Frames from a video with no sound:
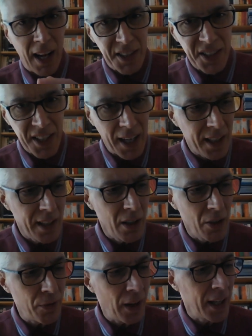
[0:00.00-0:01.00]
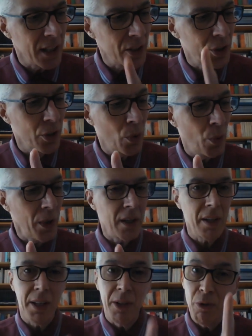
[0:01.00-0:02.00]
attacking the flanks
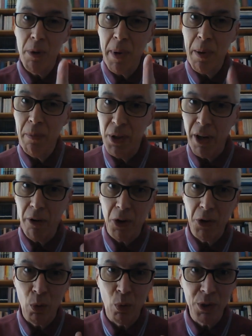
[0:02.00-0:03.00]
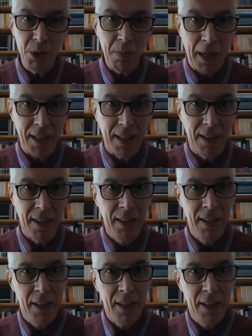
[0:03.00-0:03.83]
quickly. Remember, they're on horseback.